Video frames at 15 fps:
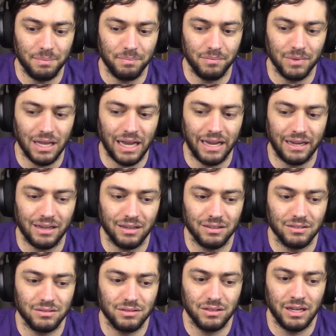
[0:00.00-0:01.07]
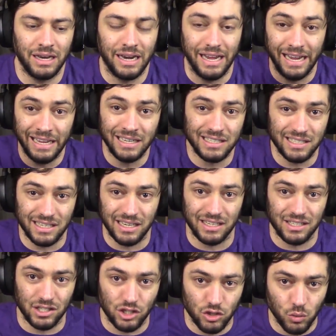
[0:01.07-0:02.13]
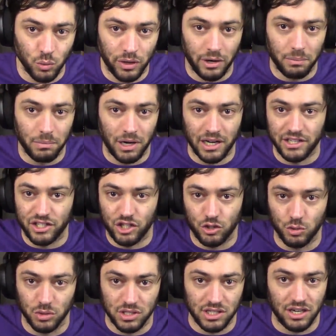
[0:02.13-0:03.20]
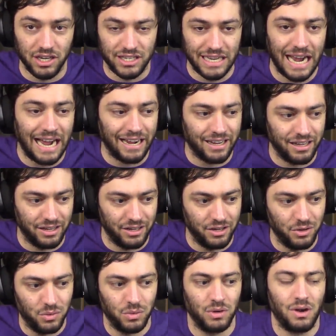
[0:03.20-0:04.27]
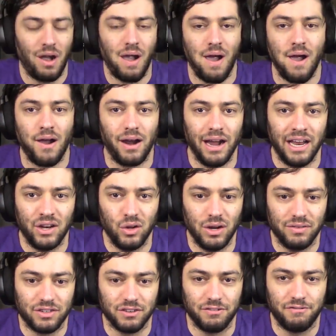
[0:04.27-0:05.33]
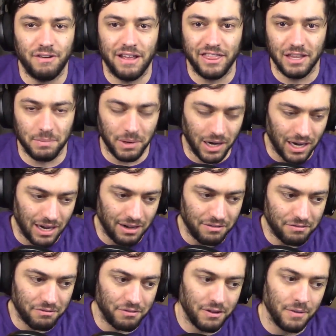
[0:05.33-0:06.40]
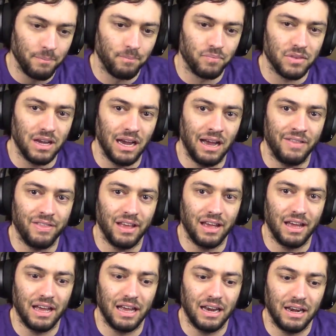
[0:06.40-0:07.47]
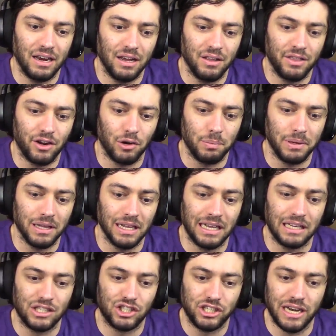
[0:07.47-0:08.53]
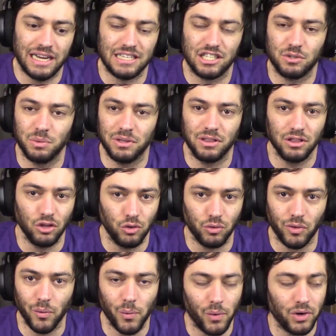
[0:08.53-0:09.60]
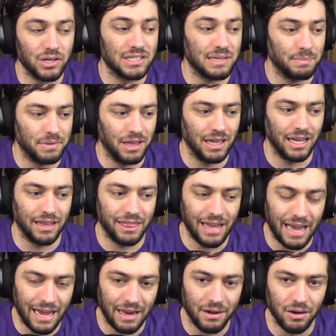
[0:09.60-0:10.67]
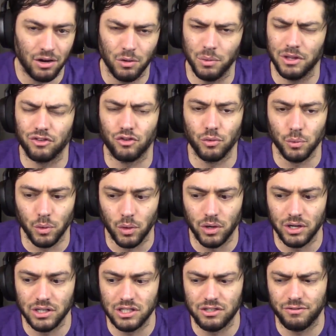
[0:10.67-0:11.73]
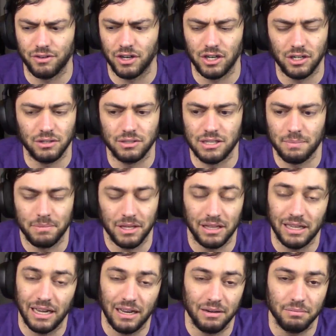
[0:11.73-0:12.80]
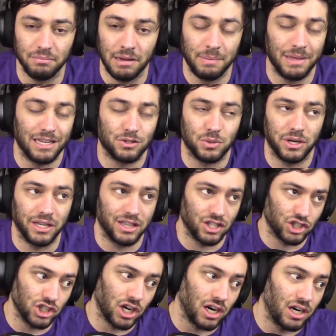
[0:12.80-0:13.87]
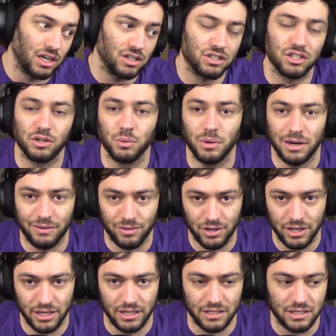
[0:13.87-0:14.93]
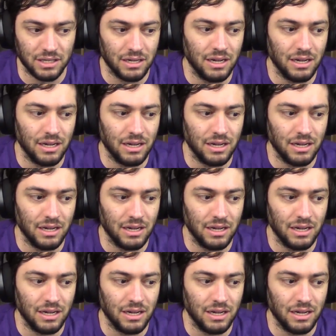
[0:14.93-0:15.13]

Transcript: like an instance where monsters will start attacking you, and you have to fend them off. And then there'll be like chests with loot rewards, something like that, or with rewards for something that maybe that's where you get the shards or whatever it is.